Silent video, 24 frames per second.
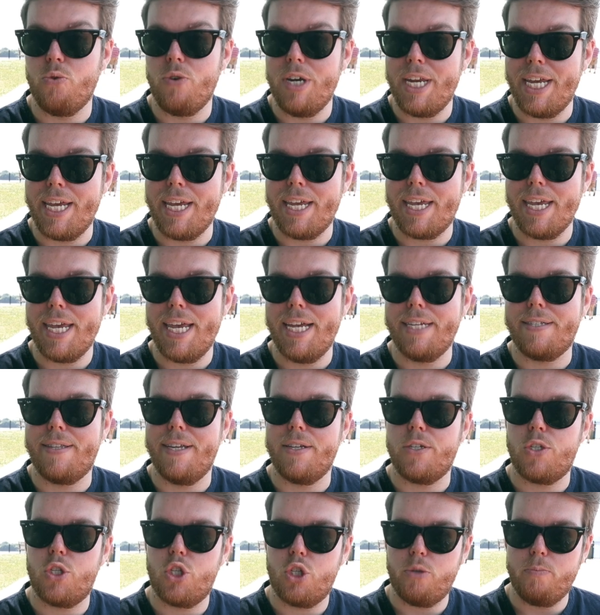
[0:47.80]
unique is
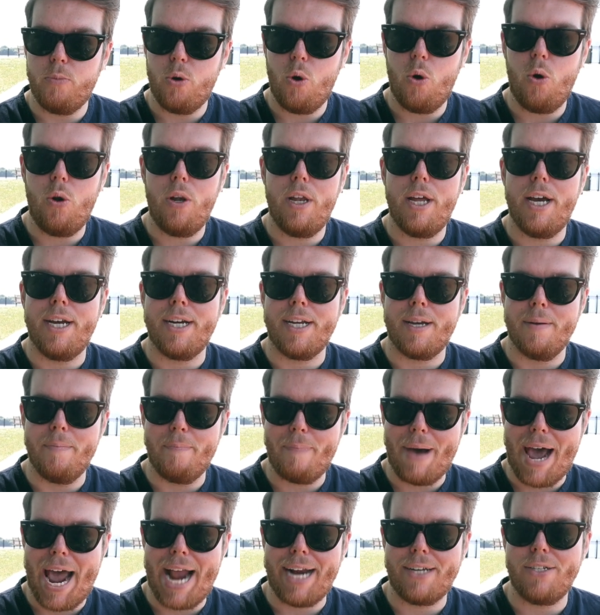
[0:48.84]
they're small and
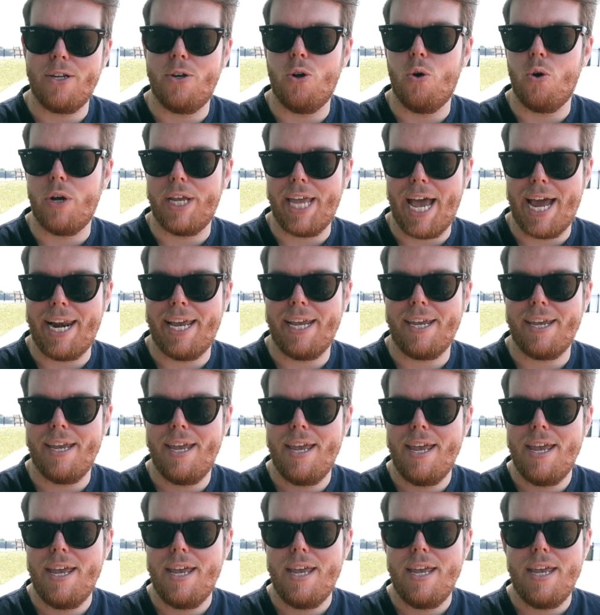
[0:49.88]
compact and organic.
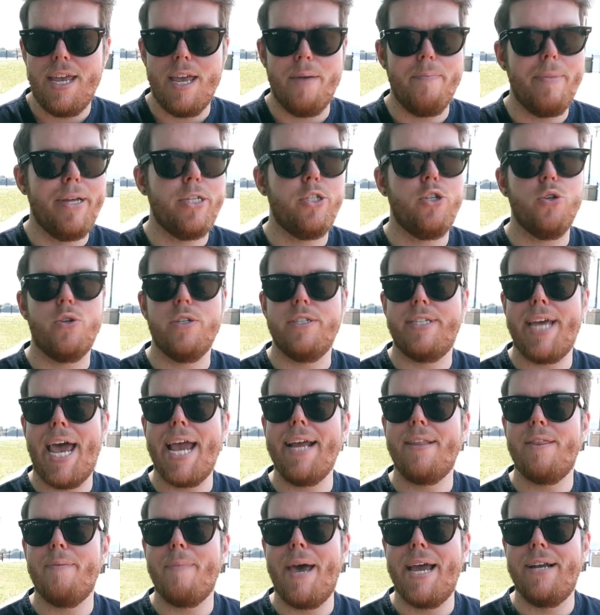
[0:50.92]
It means you can
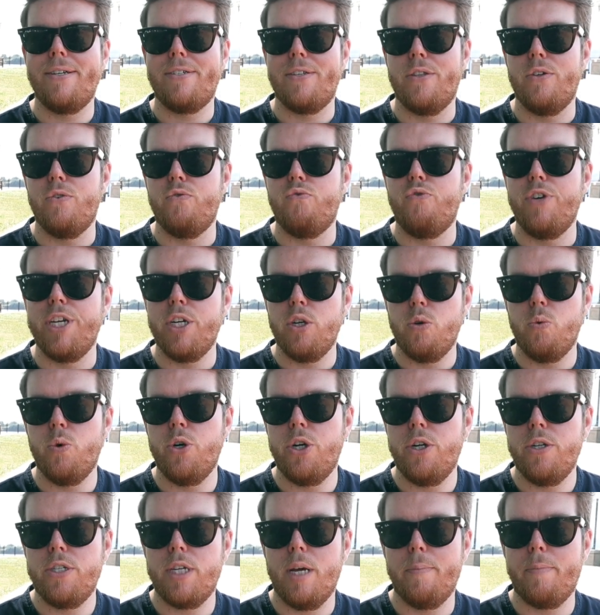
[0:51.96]
take them out into the real
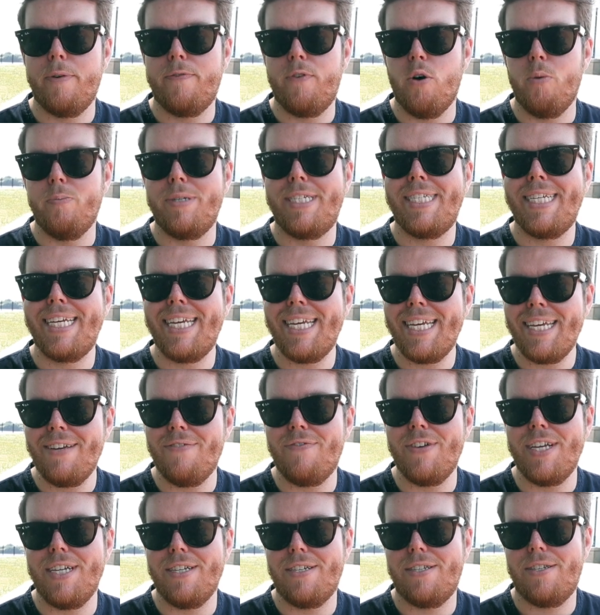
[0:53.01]
world and perform T
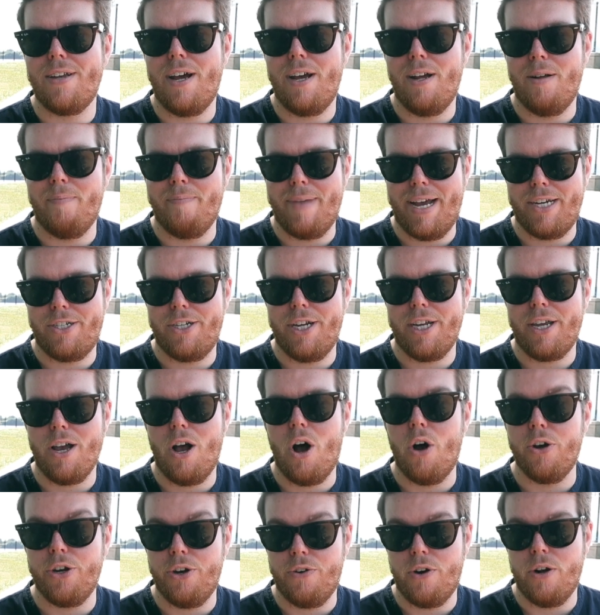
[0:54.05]
V-style magic
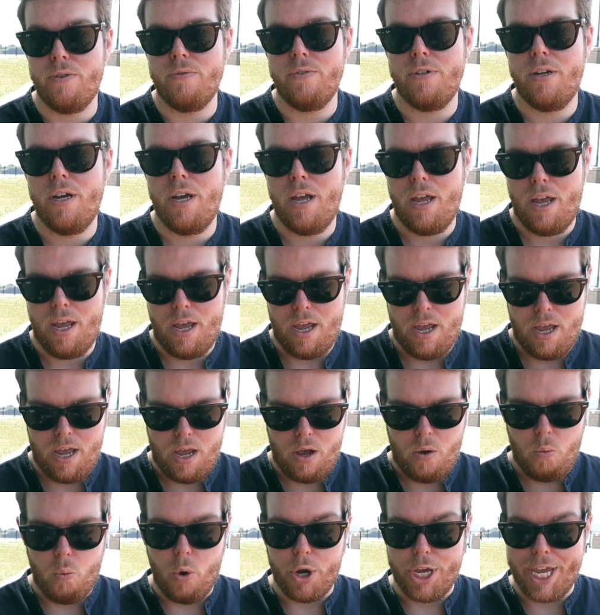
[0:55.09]
on your own.
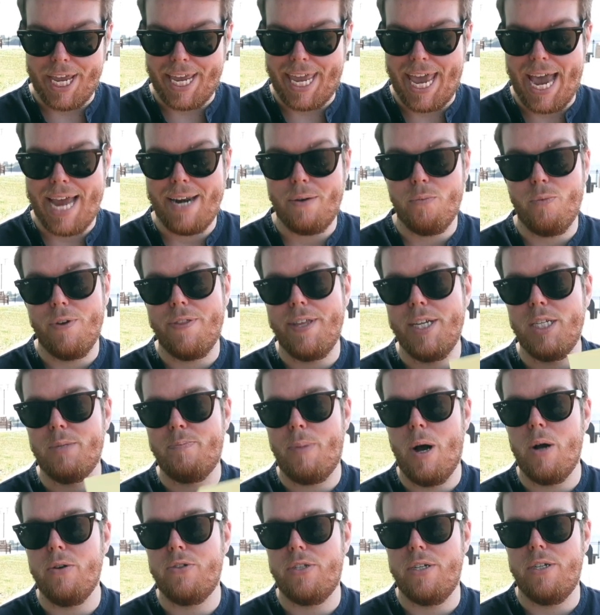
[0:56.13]
What you get with these
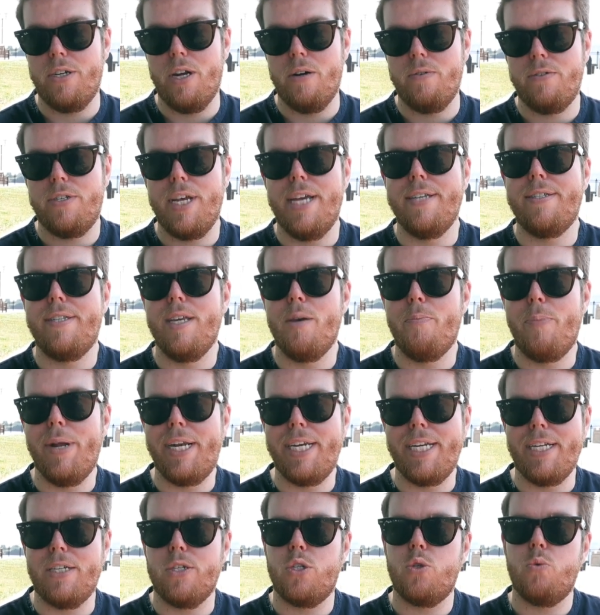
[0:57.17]
post-it notes is the
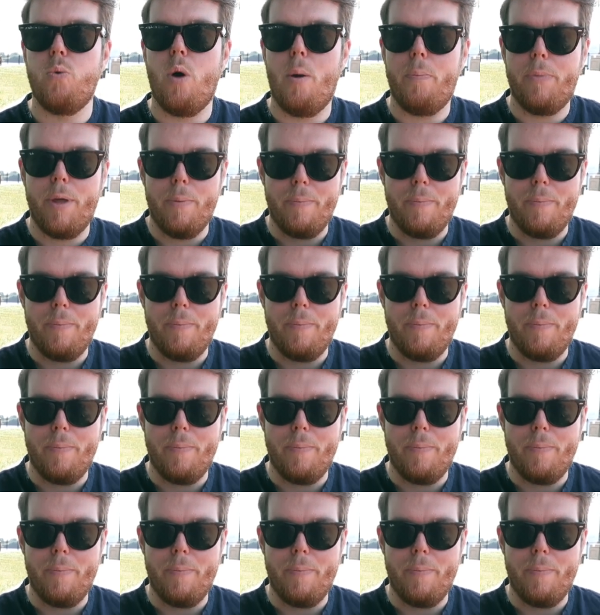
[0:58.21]
ability to swap